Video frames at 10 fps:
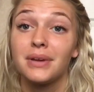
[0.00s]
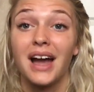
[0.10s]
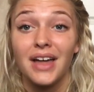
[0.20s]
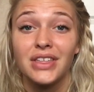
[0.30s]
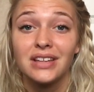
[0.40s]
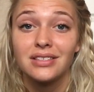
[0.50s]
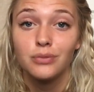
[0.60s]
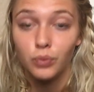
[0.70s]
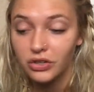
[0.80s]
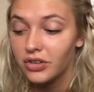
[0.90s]
But yeah, I think
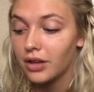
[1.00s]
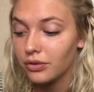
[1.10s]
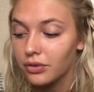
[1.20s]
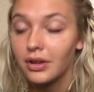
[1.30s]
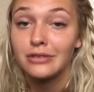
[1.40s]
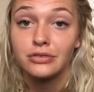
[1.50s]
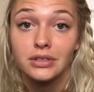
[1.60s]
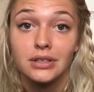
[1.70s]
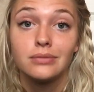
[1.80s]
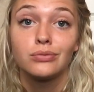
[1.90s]
witch hazel is
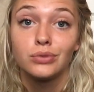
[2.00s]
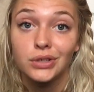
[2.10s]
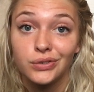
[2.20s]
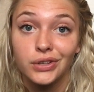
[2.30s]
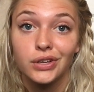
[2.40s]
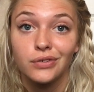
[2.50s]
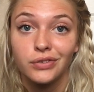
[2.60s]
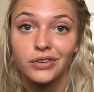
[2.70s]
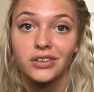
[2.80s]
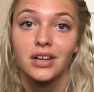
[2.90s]
actually really, really good
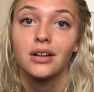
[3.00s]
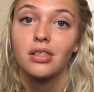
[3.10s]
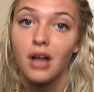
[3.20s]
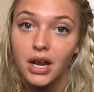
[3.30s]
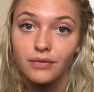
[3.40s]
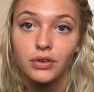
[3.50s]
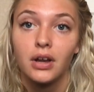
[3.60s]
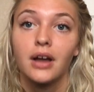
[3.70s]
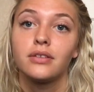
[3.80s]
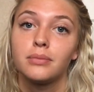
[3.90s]
for your skin. A lot of you
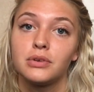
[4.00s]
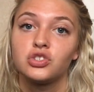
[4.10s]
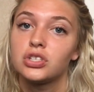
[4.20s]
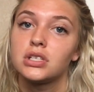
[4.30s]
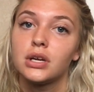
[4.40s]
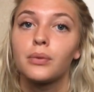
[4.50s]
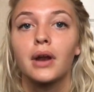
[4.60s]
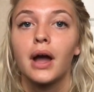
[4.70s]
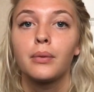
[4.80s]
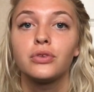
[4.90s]
guys mentioned it
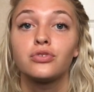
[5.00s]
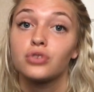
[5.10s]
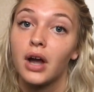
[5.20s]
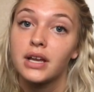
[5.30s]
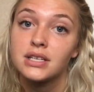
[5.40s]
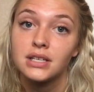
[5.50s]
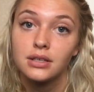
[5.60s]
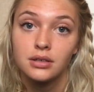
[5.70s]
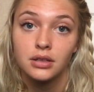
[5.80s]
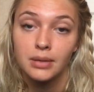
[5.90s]
when I was trying to
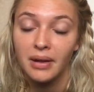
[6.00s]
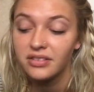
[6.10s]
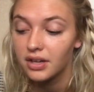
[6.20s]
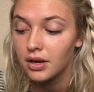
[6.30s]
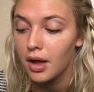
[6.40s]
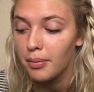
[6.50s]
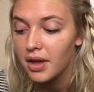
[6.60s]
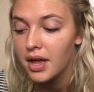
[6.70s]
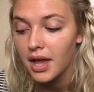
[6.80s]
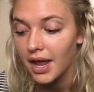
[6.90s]
clear my skin up,
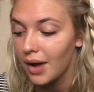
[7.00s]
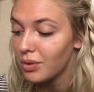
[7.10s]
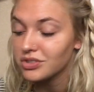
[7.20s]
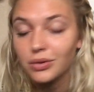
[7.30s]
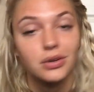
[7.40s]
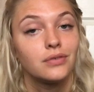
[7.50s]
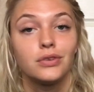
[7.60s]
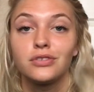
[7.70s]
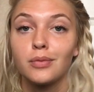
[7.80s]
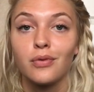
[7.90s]
and I wish I would have
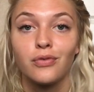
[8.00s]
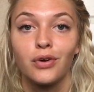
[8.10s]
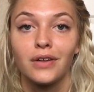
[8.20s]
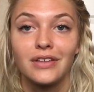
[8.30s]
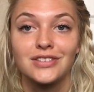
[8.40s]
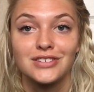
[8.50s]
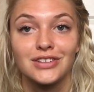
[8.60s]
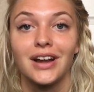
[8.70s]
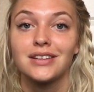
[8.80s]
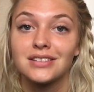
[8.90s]
used it before and listened to
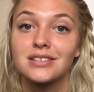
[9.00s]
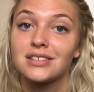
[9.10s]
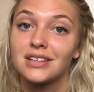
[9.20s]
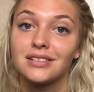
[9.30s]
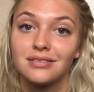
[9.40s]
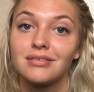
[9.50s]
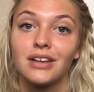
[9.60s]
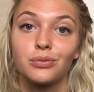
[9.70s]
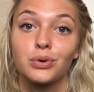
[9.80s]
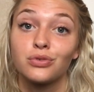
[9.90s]
you guys because it
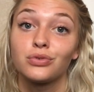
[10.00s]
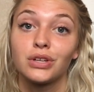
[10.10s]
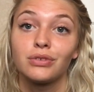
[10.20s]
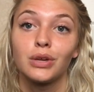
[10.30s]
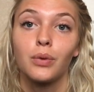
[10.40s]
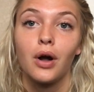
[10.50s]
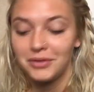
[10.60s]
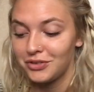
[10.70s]
has worked really, really well.